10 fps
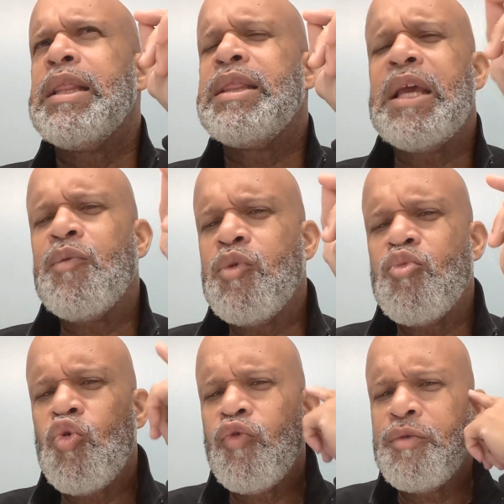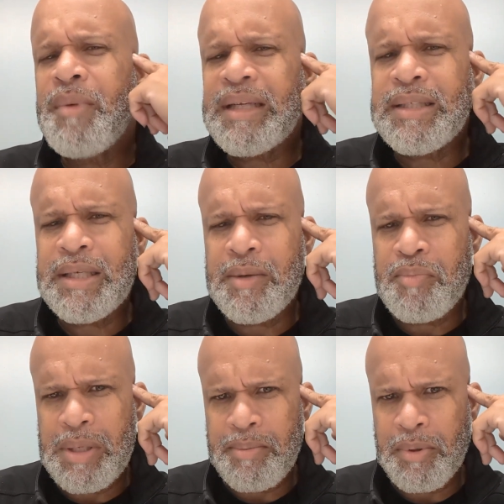They removed Mexican
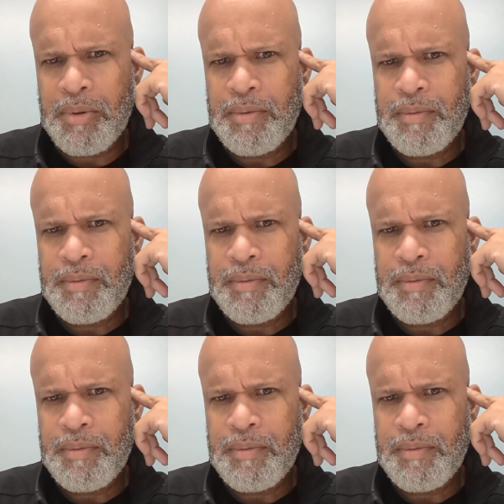people